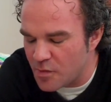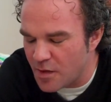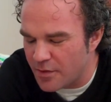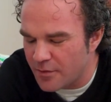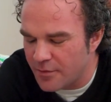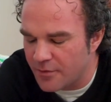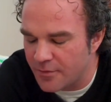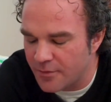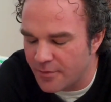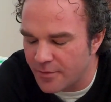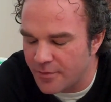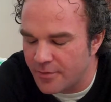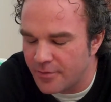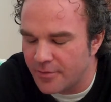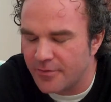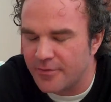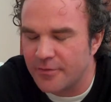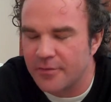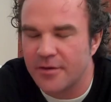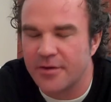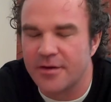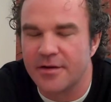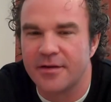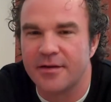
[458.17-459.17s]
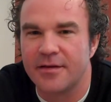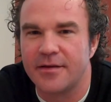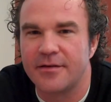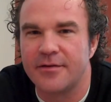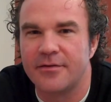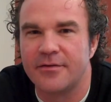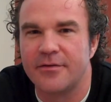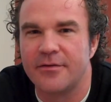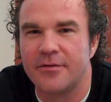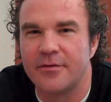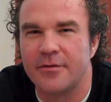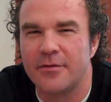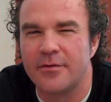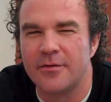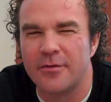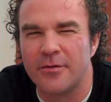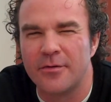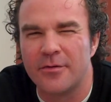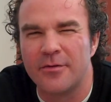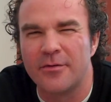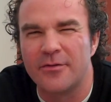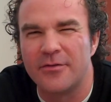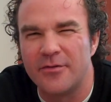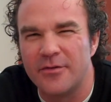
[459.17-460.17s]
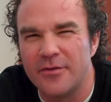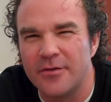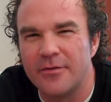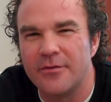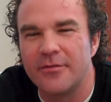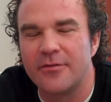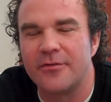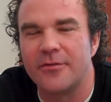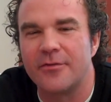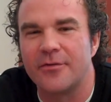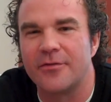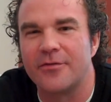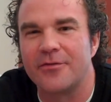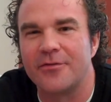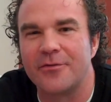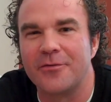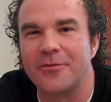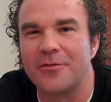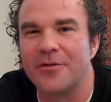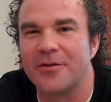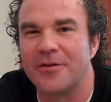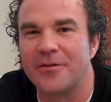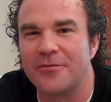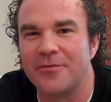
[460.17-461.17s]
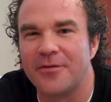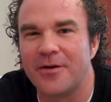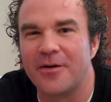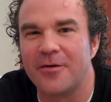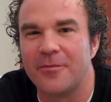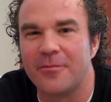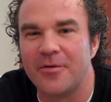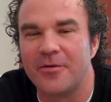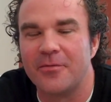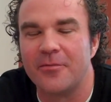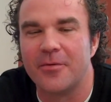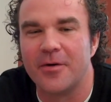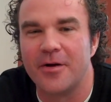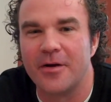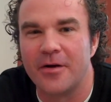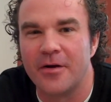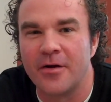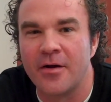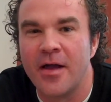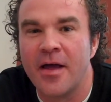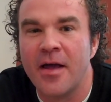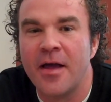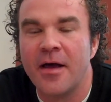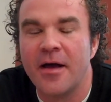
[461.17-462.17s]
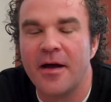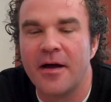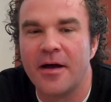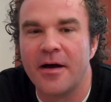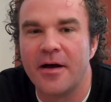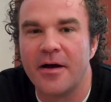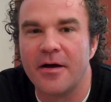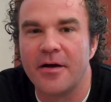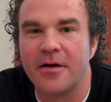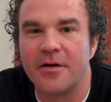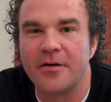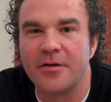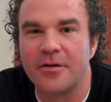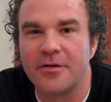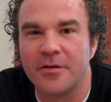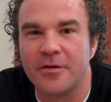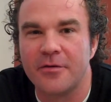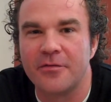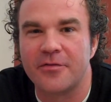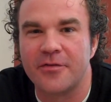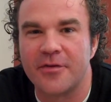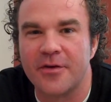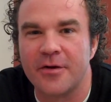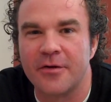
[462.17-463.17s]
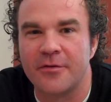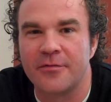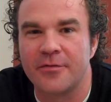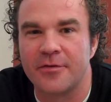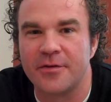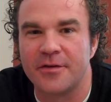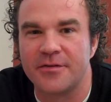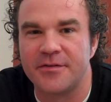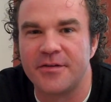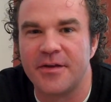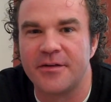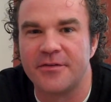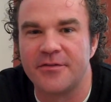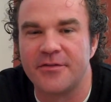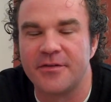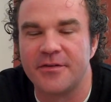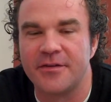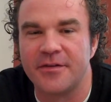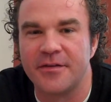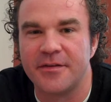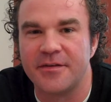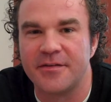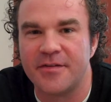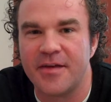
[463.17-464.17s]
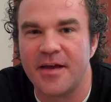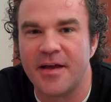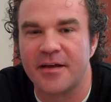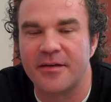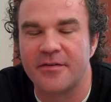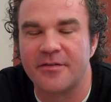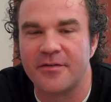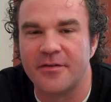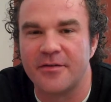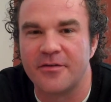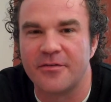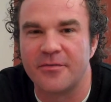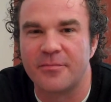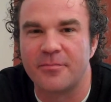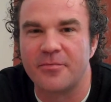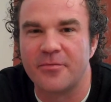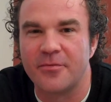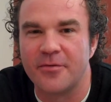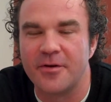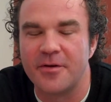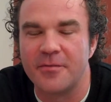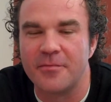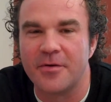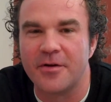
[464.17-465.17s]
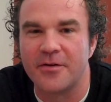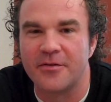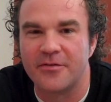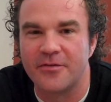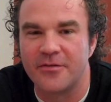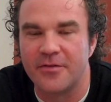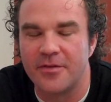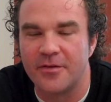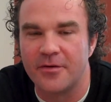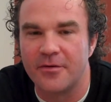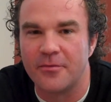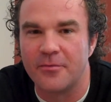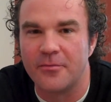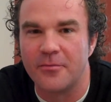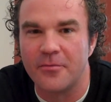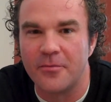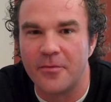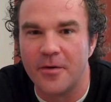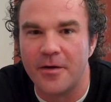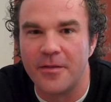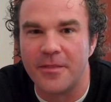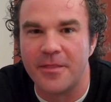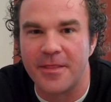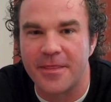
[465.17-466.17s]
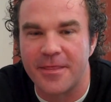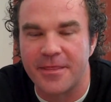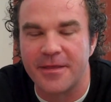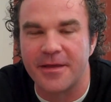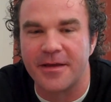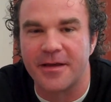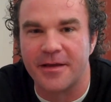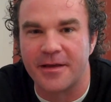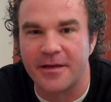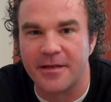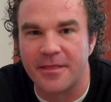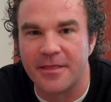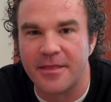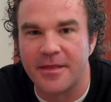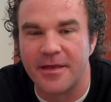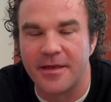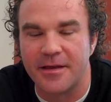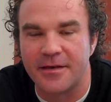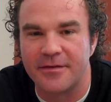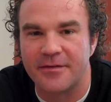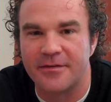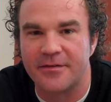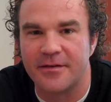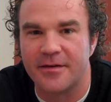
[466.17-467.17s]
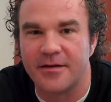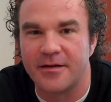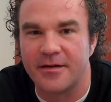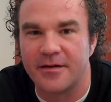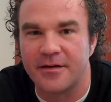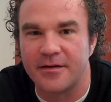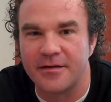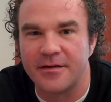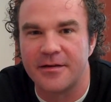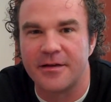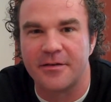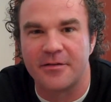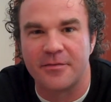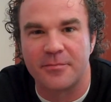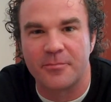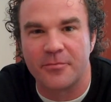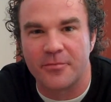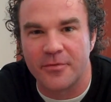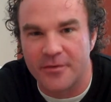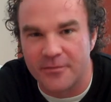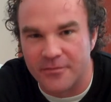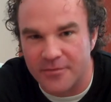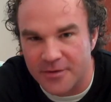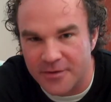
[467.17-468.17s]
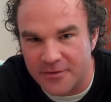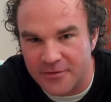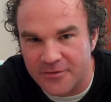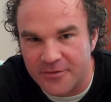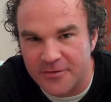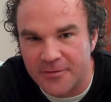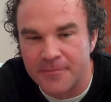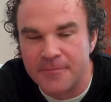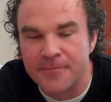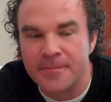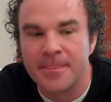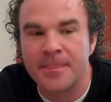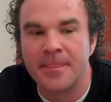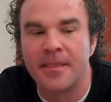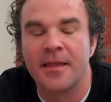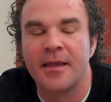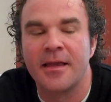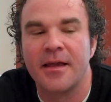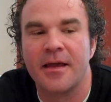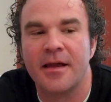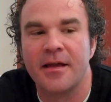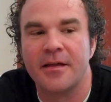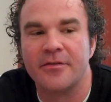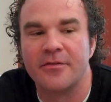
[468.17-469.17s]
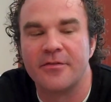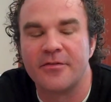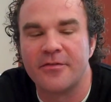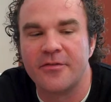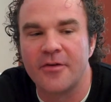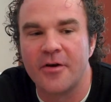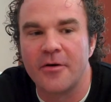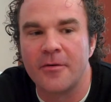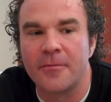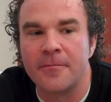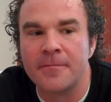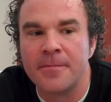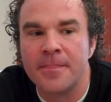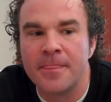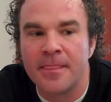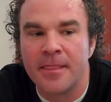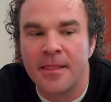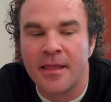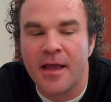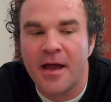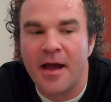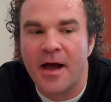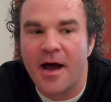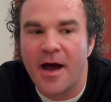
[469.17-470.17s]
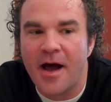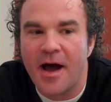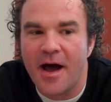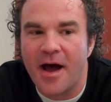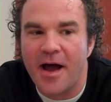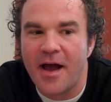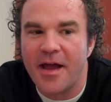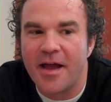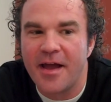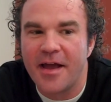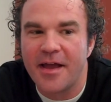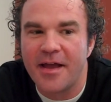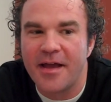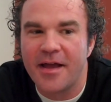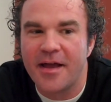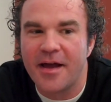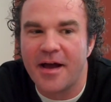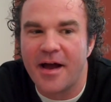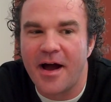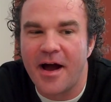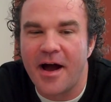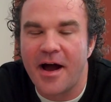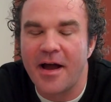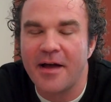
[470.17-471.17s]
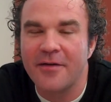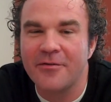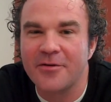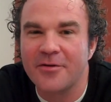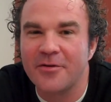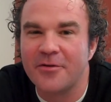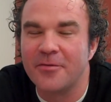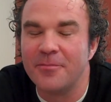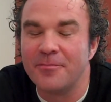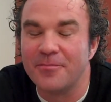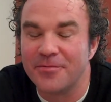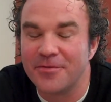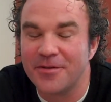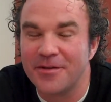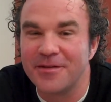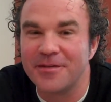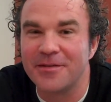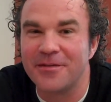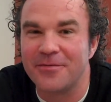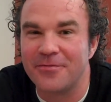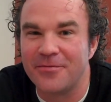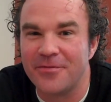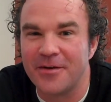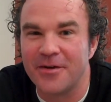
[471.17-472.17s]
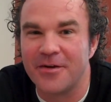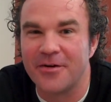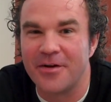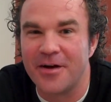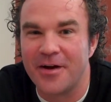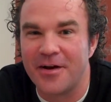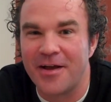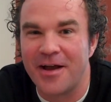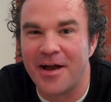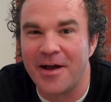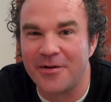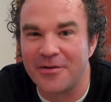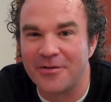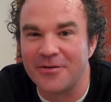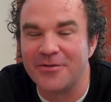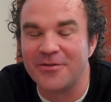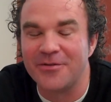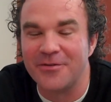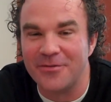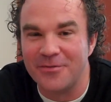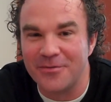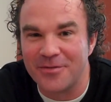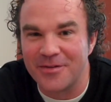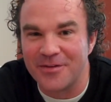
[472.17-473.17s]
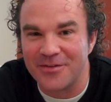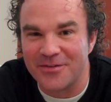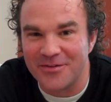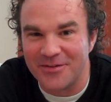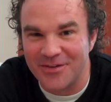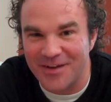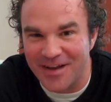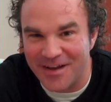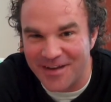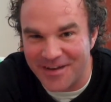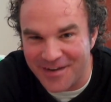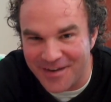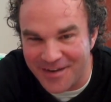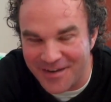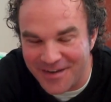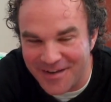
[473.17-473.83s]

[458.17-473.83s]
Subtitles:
who's used to a schooling environment where close, careful attention to the text is pretty much the one thing that gets privileged. And so I haven't completely figured out how to do this yet.